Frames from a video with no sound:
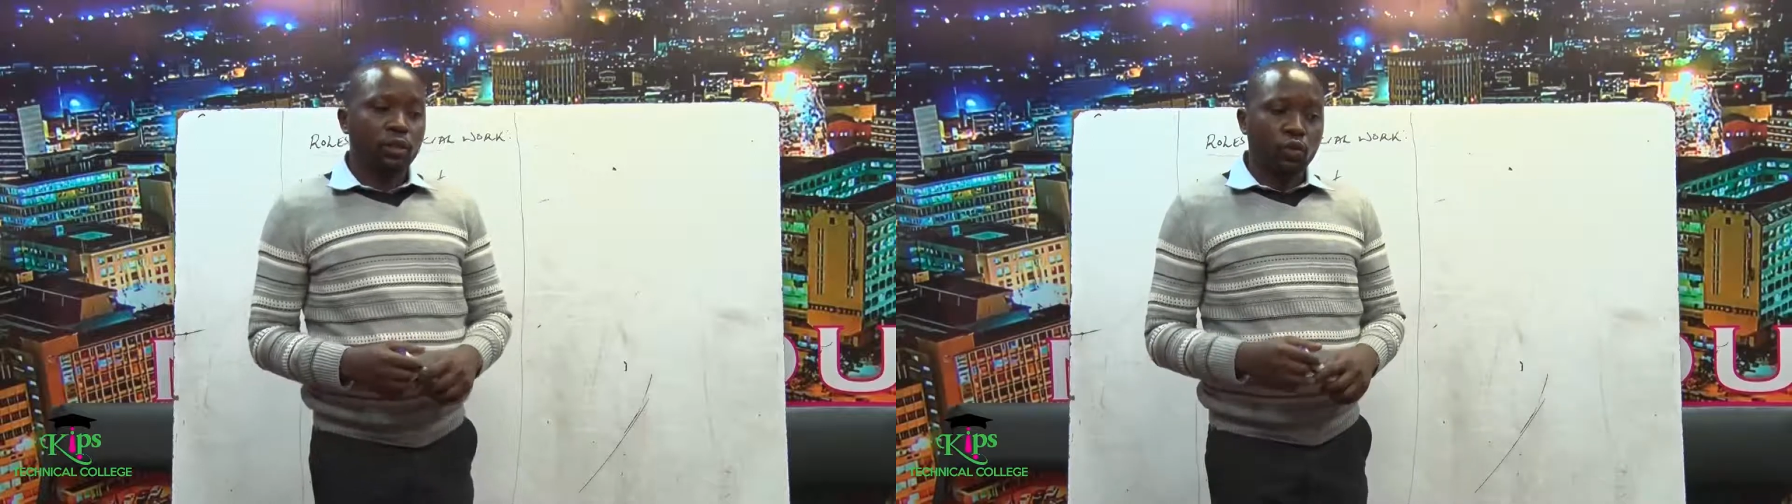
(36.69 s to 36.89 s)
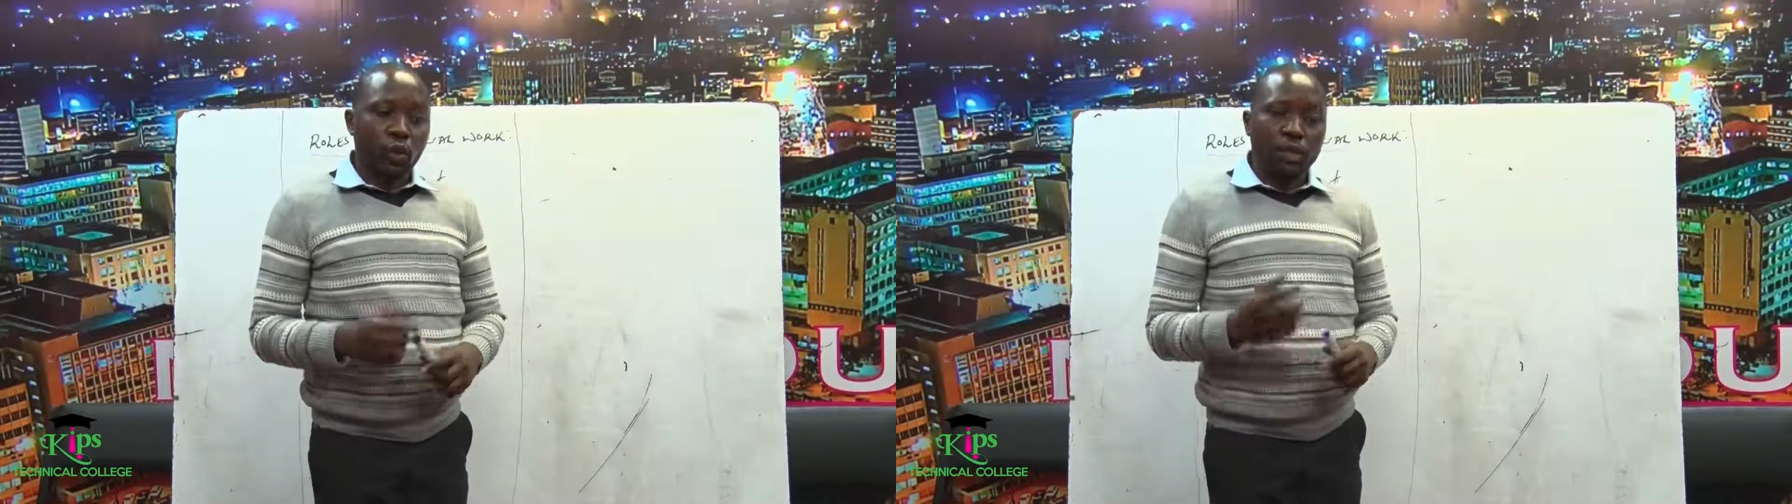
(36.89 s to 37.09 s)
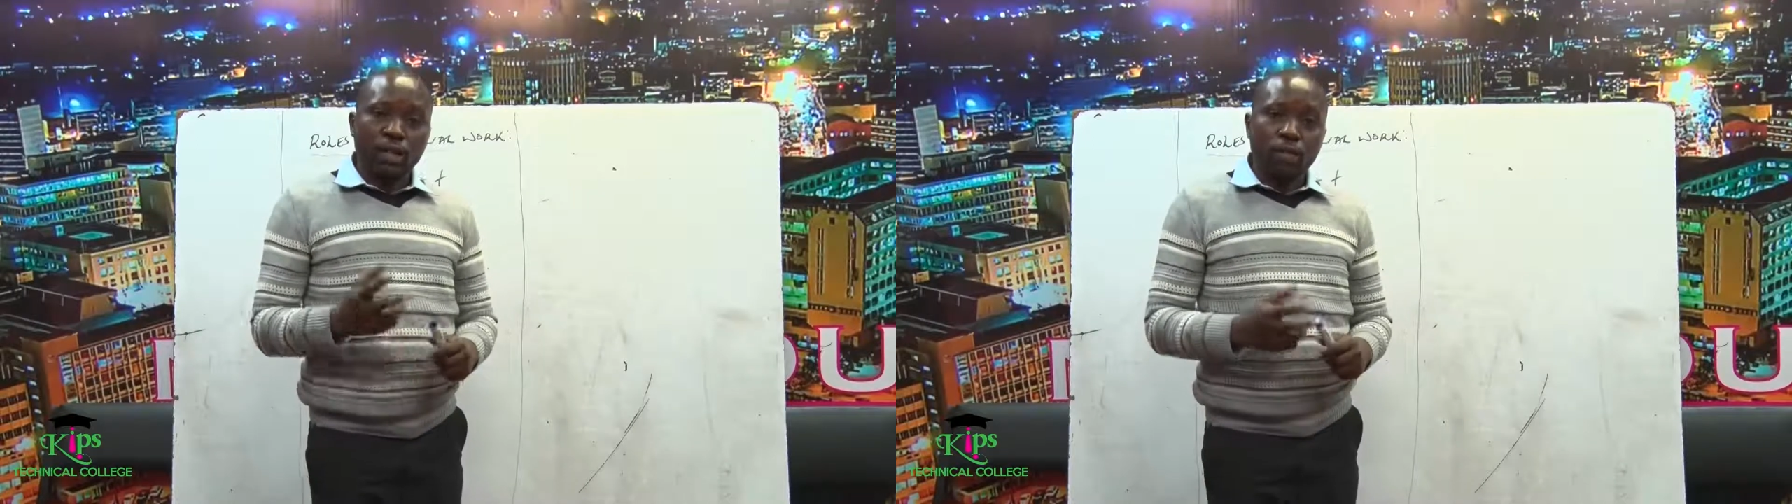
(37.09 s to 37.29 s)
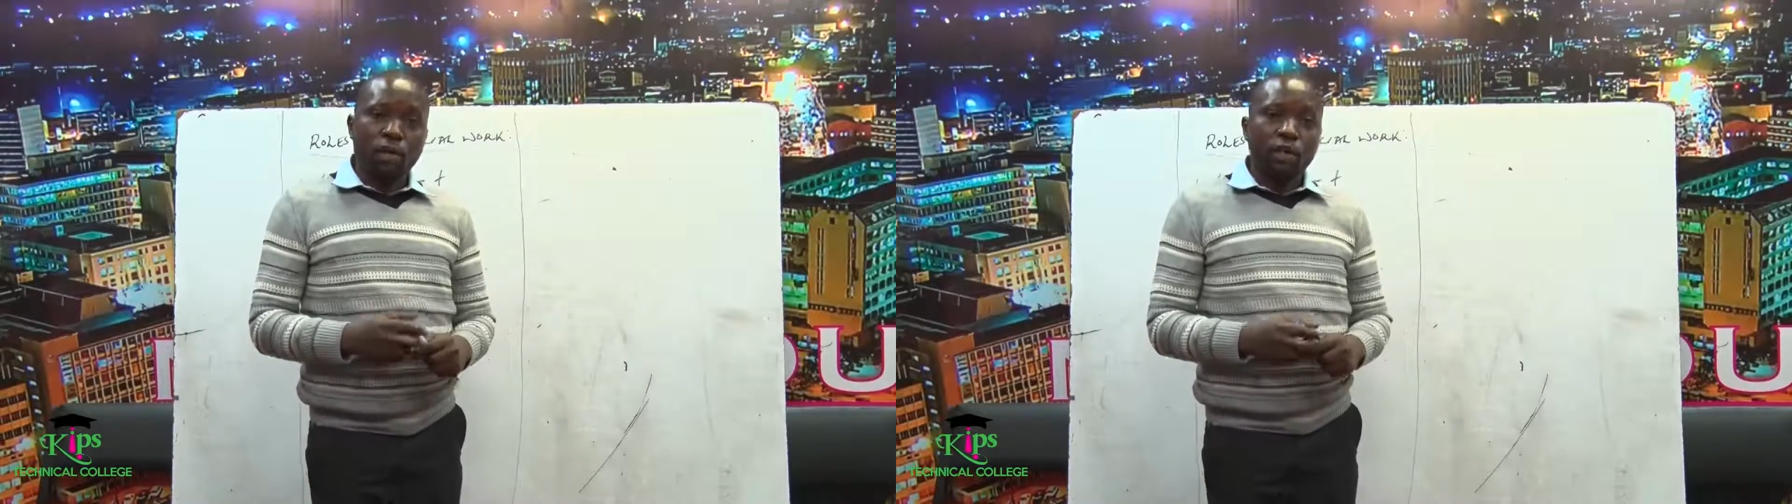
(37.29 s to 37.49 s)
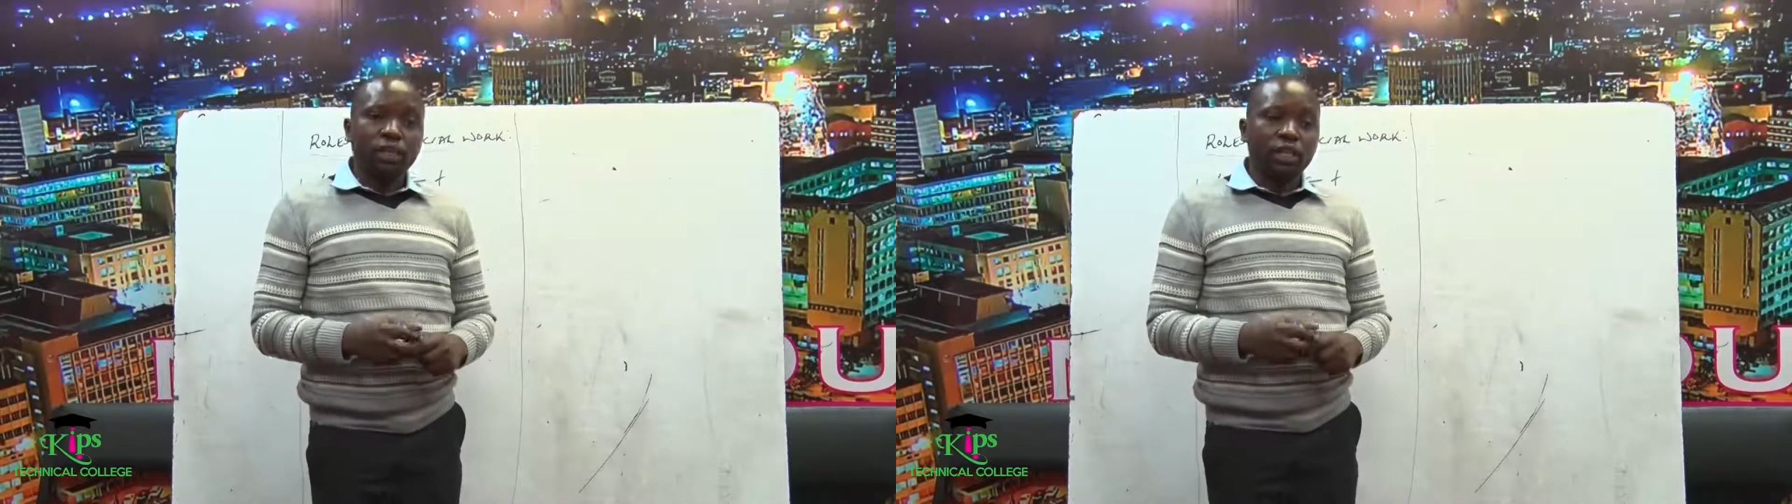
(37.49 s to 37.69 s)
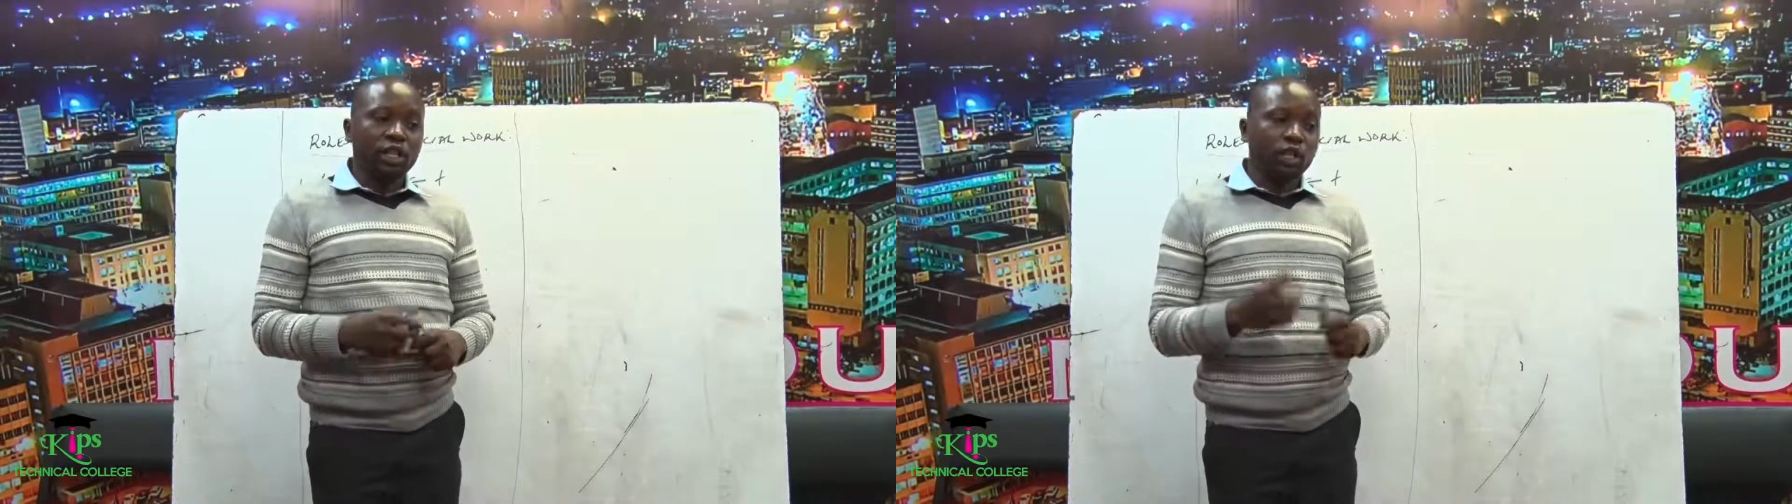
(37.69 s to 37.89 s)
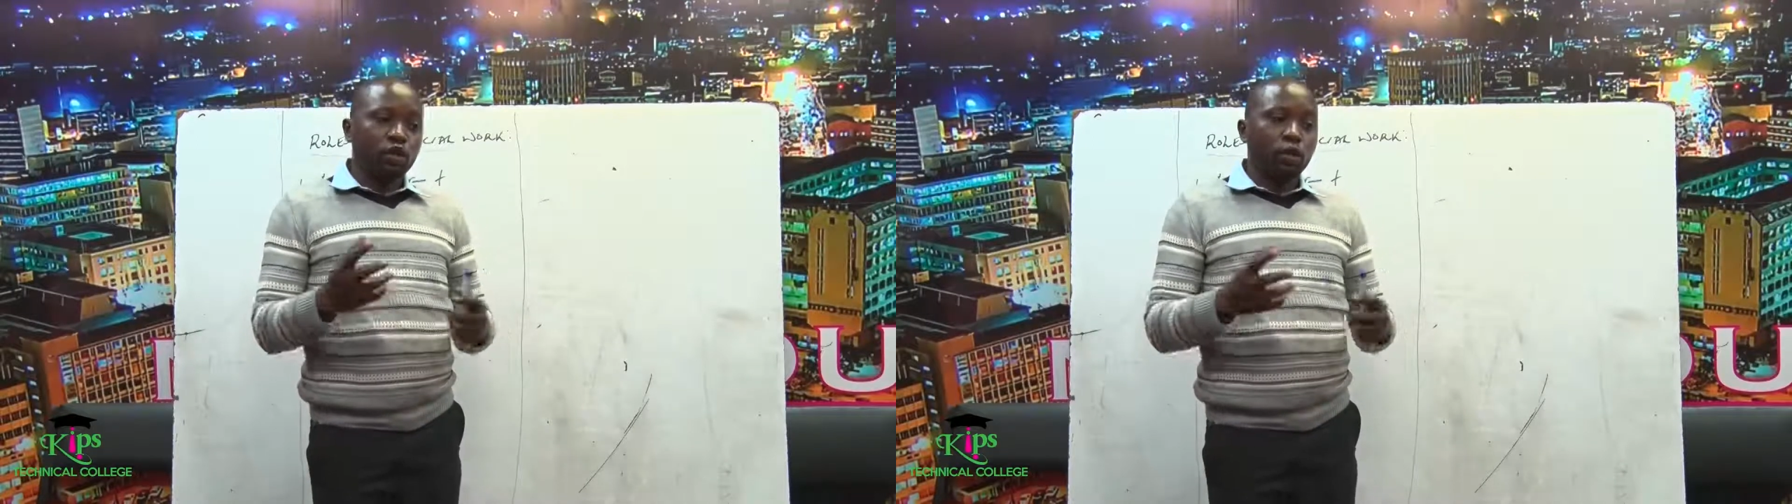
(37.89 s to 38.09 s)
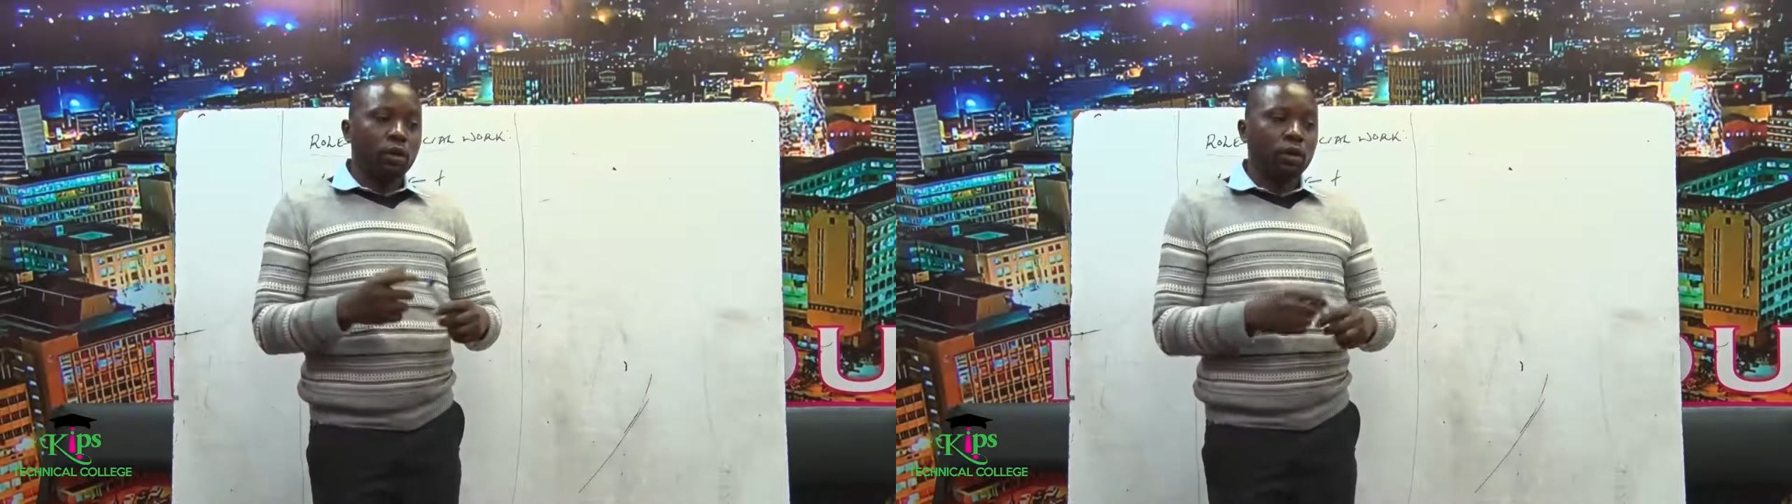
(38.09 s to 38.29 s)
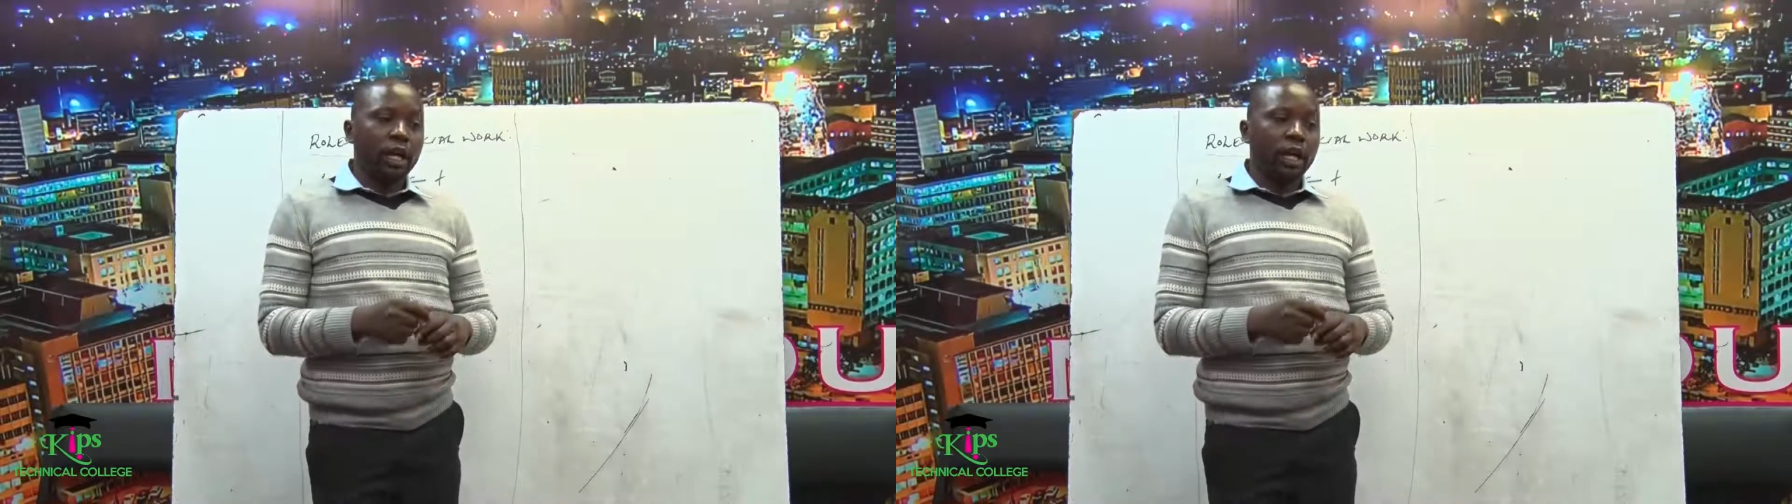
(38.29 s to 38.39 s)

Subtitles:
to establish initial